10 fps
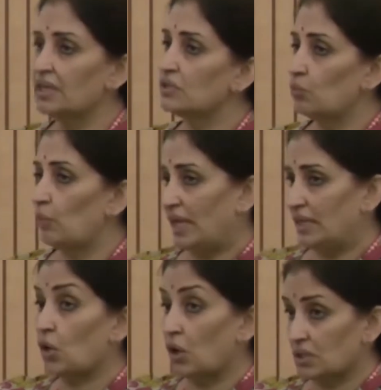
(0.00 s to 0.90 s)
is where the
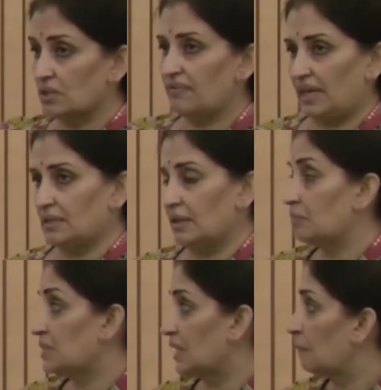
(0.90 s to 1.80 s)
cost factor
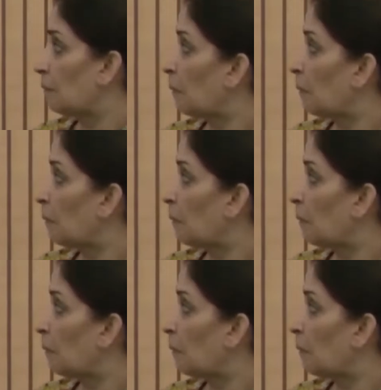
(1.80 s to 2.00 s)
comes in.